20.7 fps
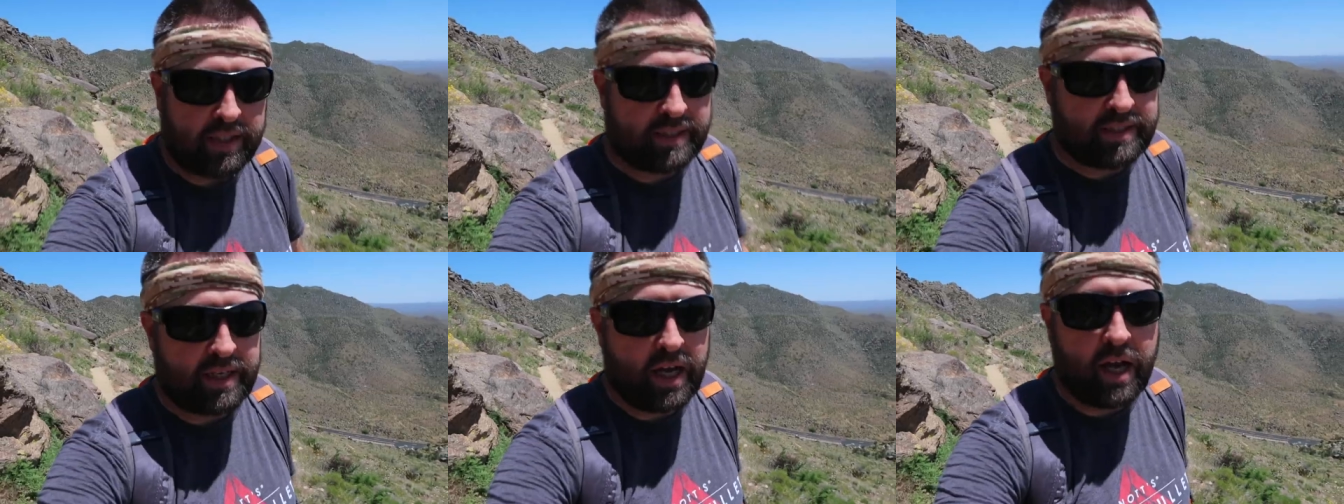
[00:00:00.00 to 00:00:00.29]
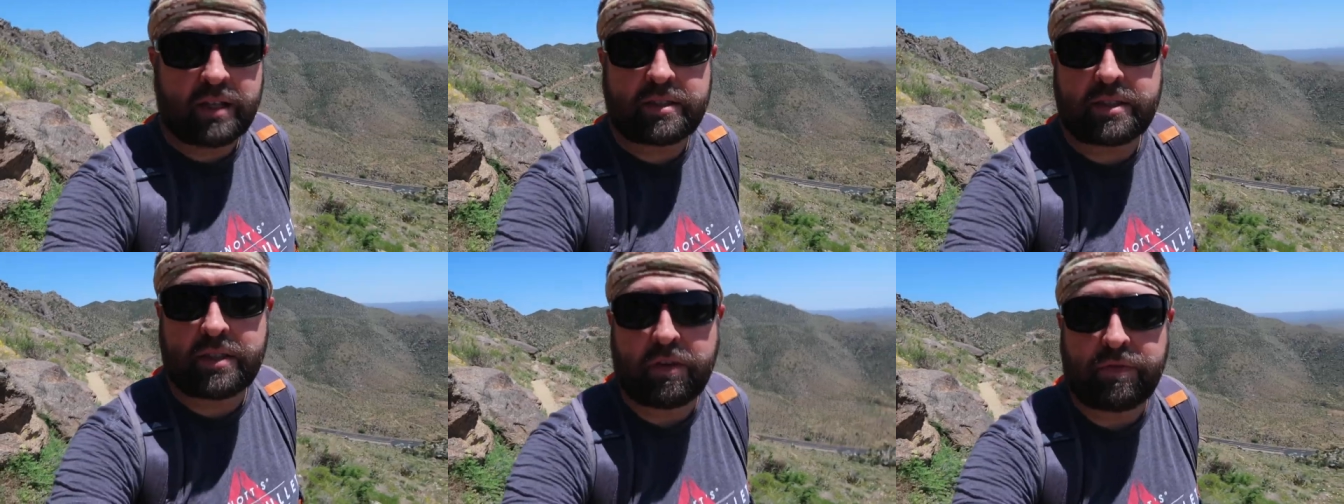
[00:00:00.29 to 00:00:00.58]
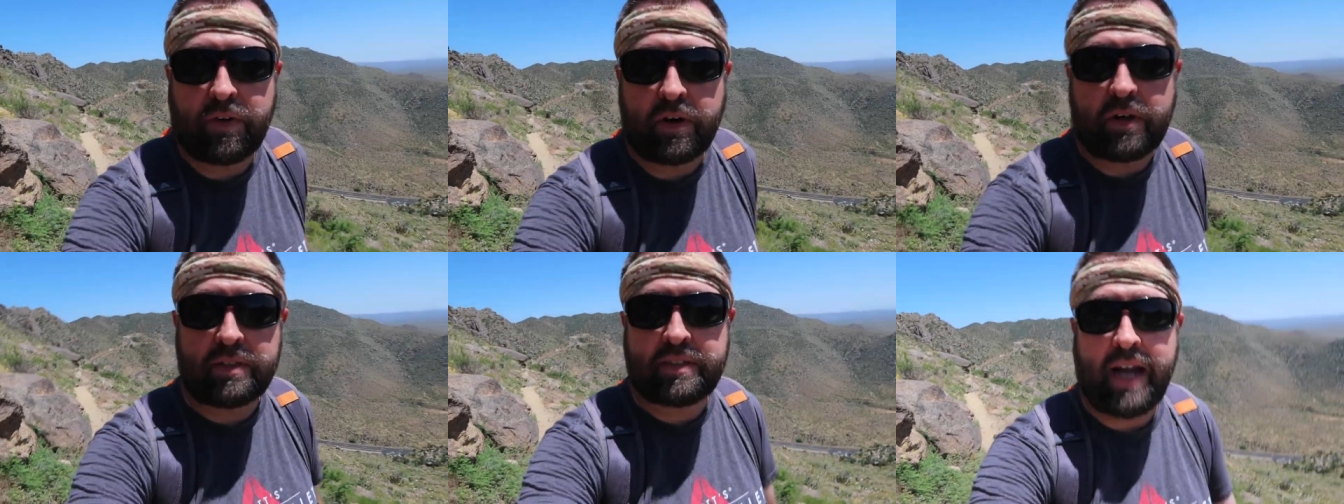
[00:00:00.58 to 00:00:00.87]
This is also the
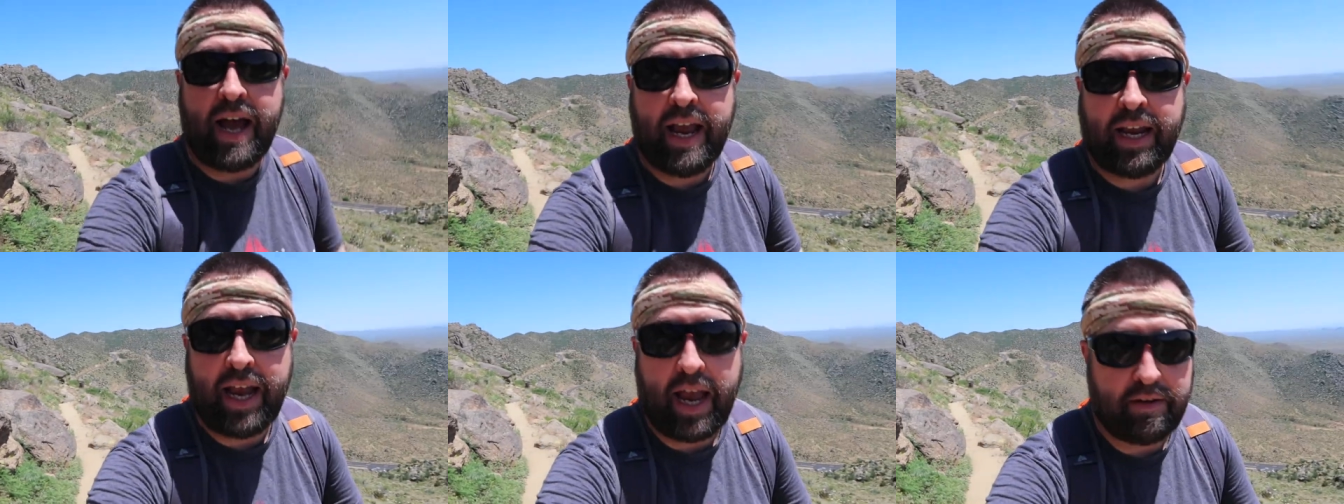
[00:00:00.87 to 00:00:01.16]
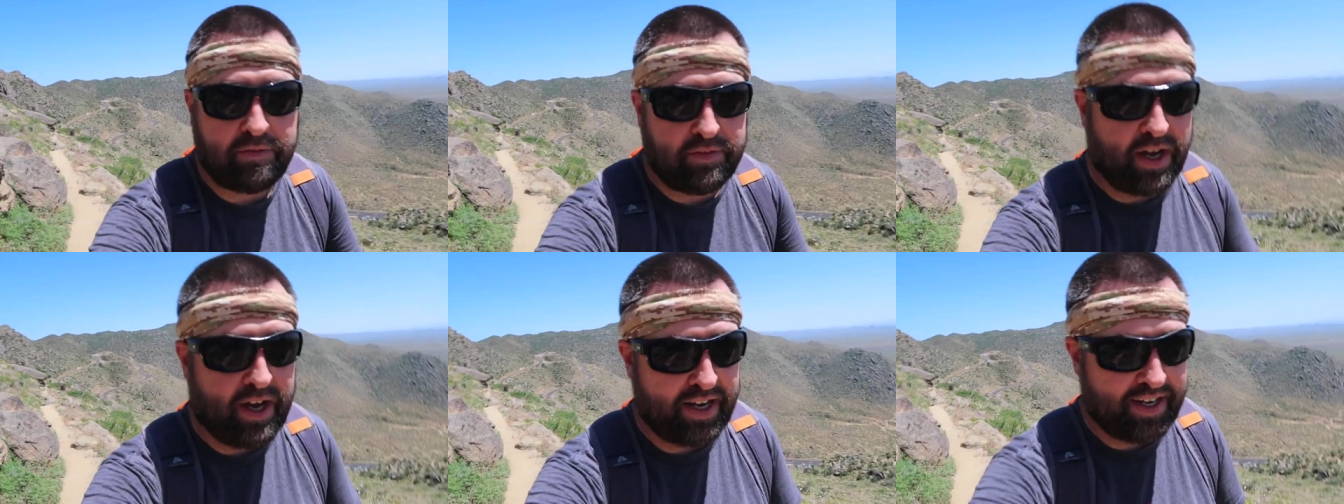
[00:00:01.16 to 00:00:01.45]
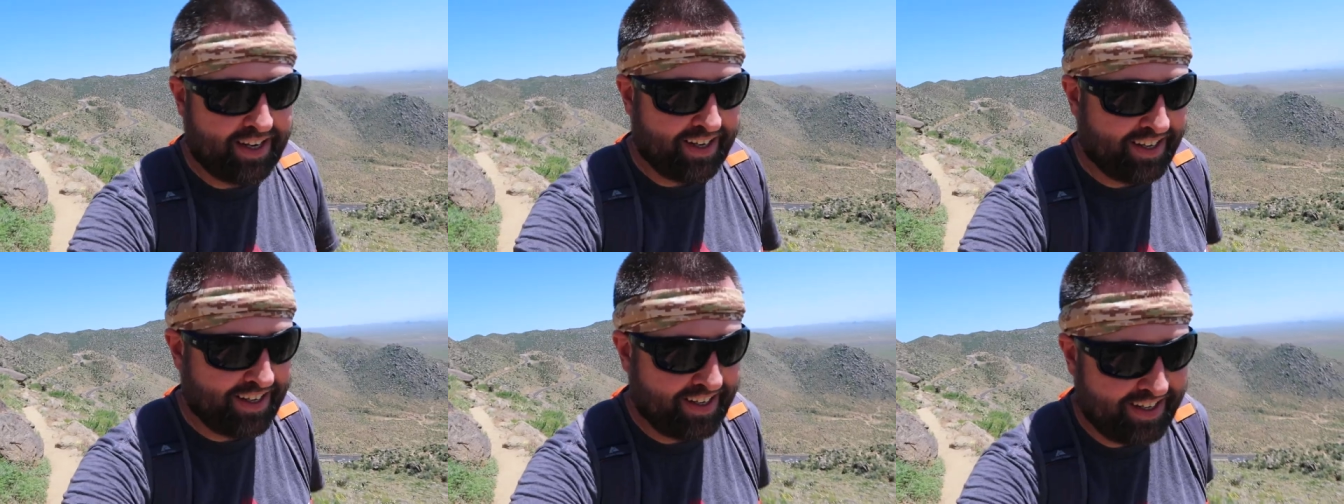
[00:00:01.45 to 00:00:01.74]
first hike I've
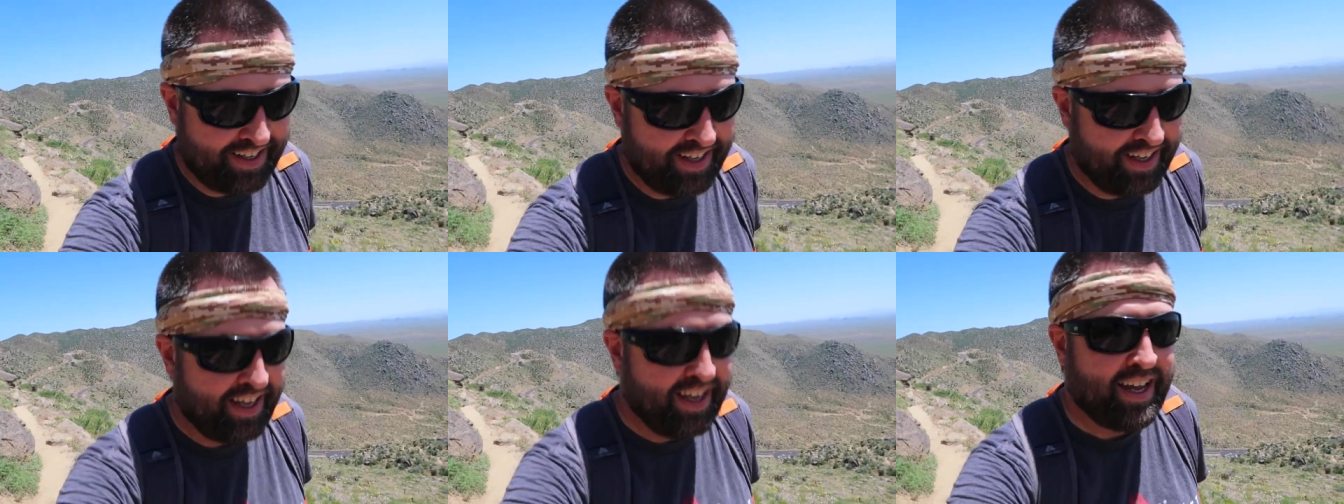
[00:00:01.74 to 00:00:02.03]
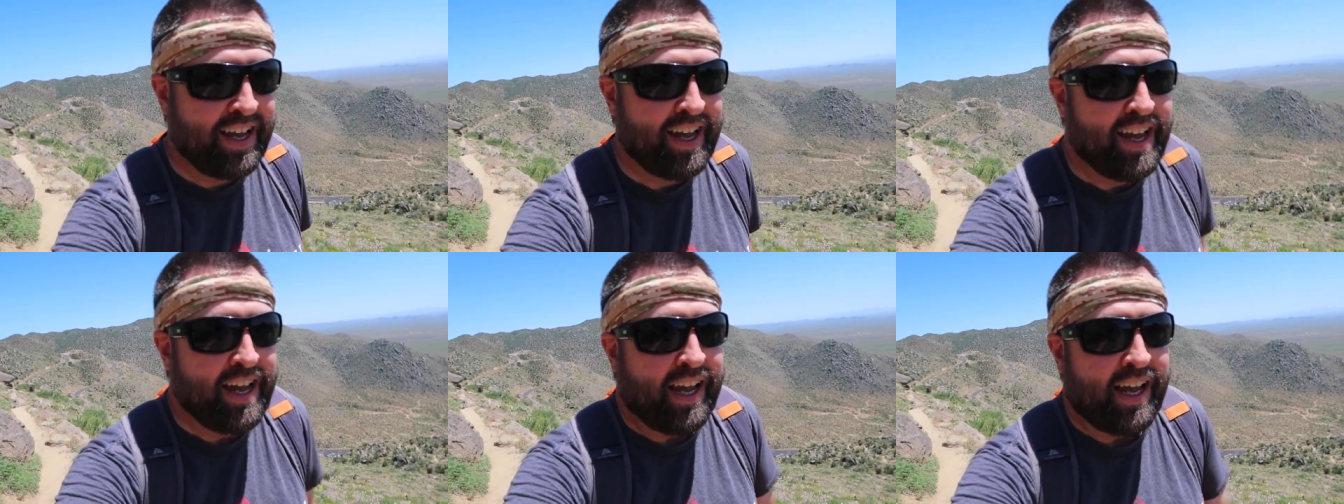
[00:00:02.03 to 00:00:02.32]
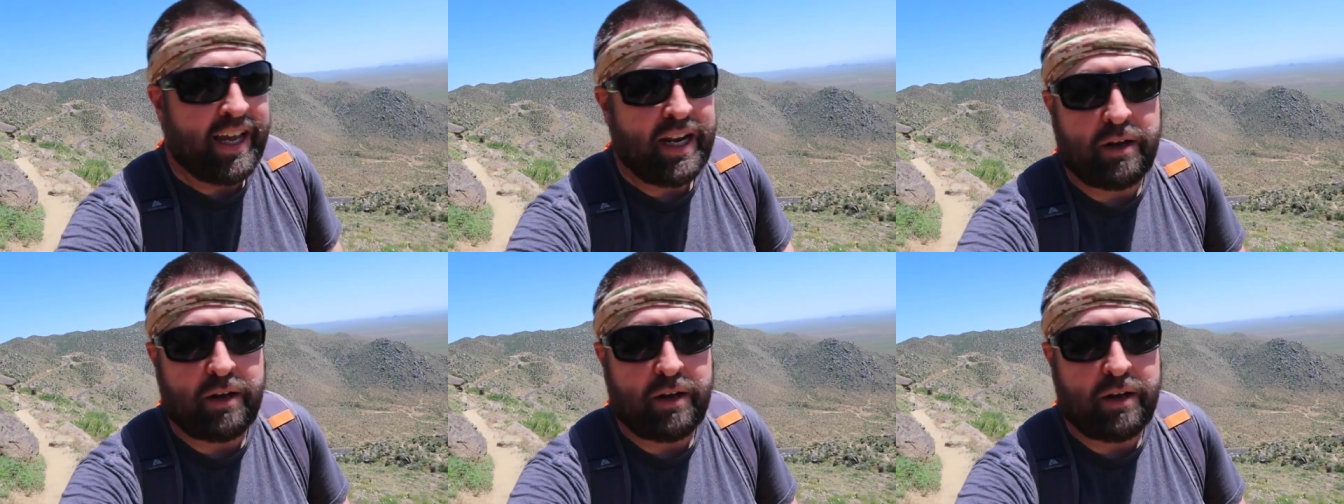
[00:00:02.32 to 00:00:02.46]
done